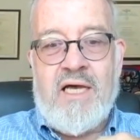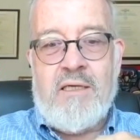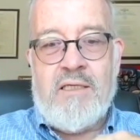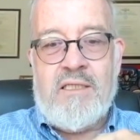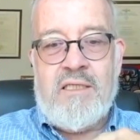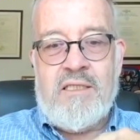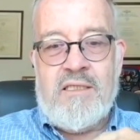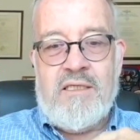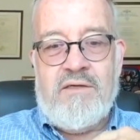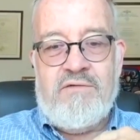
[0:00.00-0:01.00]
uh,
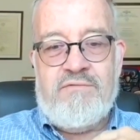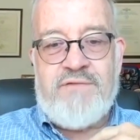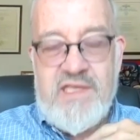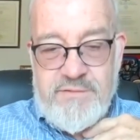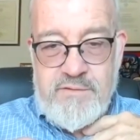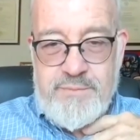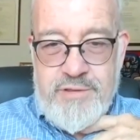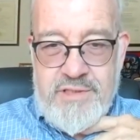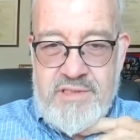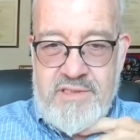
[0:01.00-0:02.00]
faithful
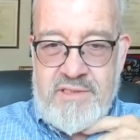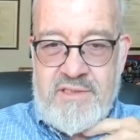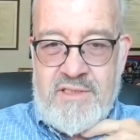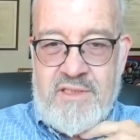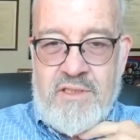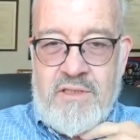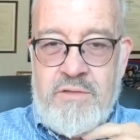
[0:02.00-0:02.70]
person